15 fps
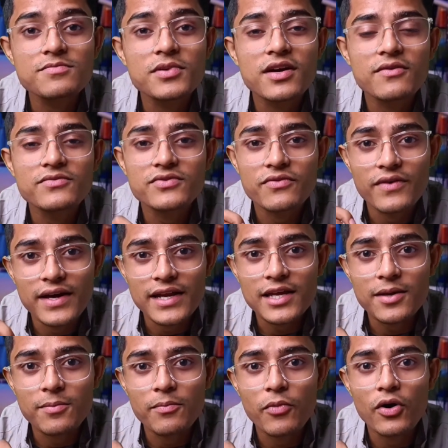becomes very
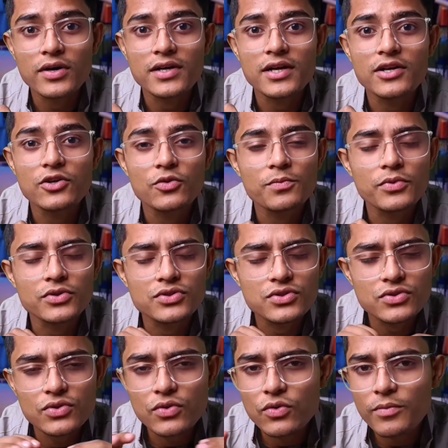important to put
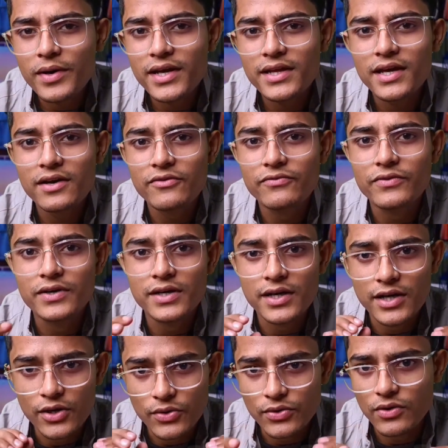so many effort
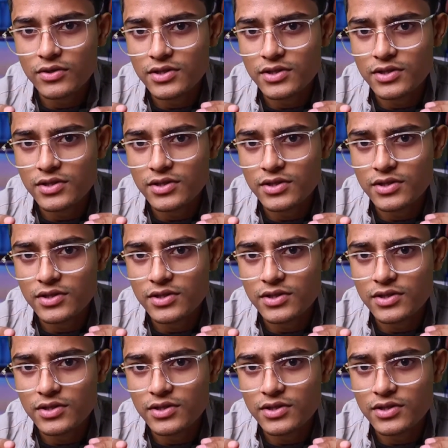into your